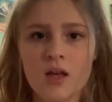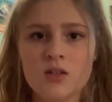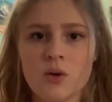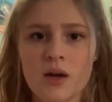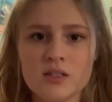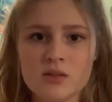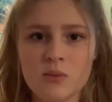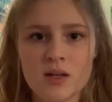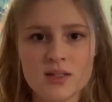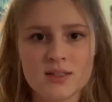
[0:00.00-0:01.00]
So I just
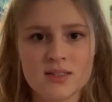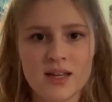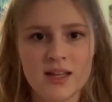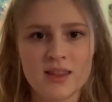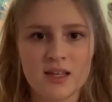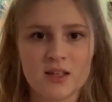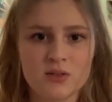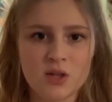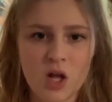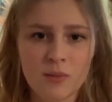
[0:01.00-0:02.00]
wanted to say thank
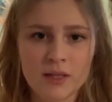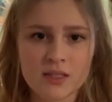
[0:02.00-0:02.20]
you to all my